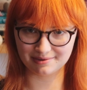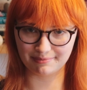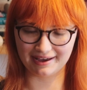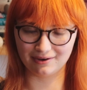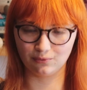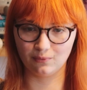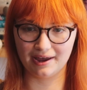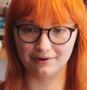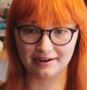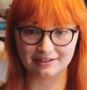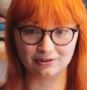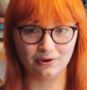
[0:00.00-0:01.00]
about where
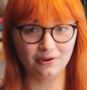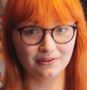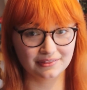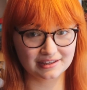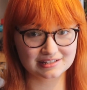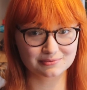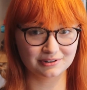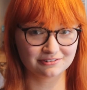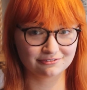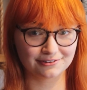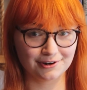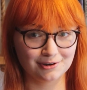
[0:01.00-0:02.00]
I got this one
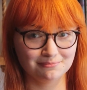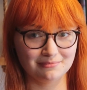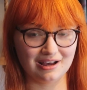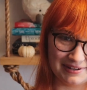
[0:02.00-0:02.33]
from.